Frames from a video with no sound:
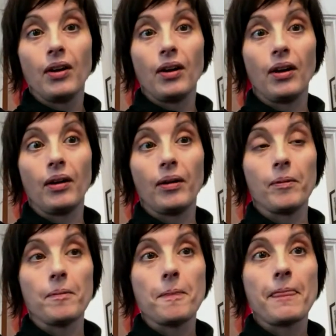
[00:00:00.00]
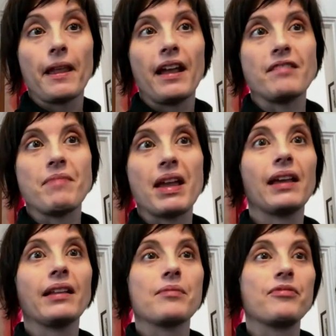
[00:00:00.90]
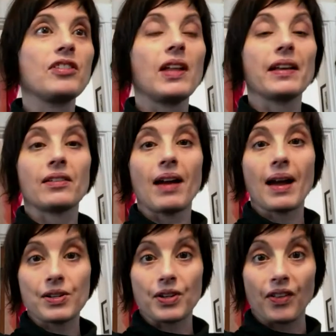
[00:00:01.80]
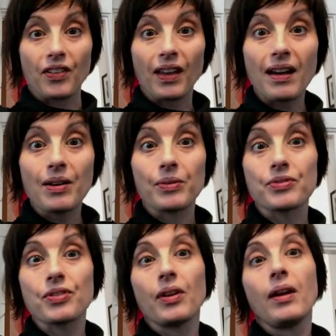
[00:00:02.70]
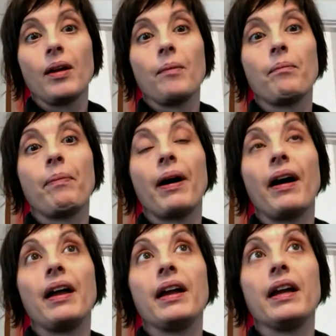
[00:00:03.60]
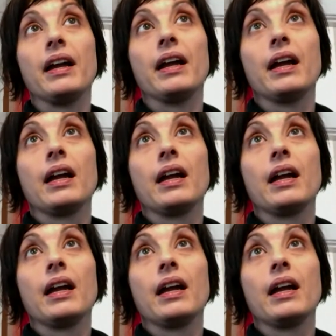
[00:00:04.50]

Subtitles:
and making them feel like their actions count by